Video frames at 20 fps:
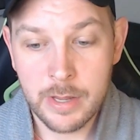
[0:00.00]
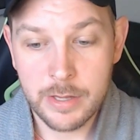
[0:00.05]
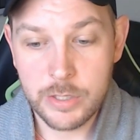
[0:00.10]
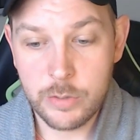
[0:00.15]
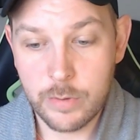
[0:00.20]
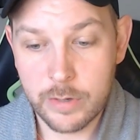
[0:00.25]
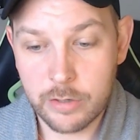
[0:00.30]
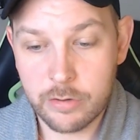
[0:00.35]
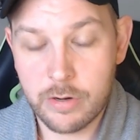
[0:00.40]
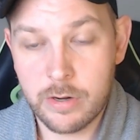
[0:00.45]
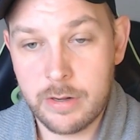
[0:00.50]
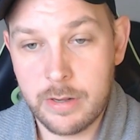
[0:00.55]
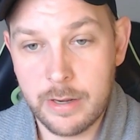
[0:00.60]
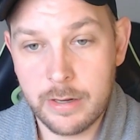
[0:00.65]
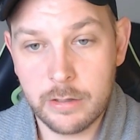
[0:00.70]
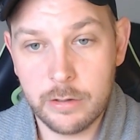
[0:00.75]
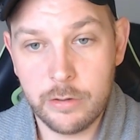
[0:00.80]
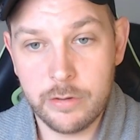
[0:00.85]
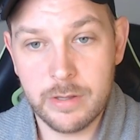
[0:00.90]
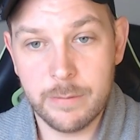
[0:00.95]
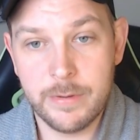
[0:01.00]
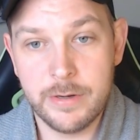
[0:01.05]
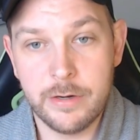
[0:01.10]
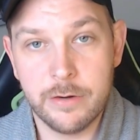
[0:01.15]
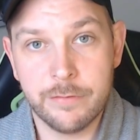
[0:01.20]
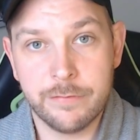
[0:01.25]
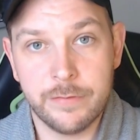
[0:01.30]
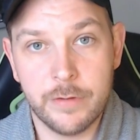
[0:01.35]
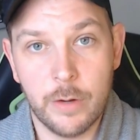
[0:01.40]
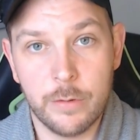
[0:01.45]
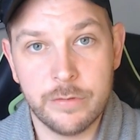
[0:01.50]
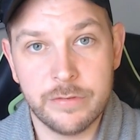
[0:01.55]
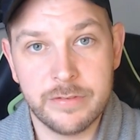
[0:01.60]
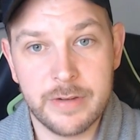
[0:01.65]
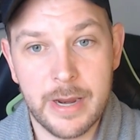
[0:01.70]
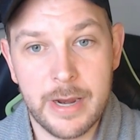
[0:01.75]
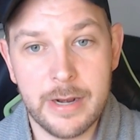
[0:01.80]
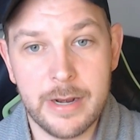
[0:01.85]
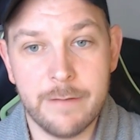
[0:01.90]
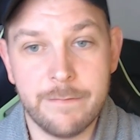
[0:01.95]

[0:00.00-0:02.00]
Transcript: You include them into your Flow state.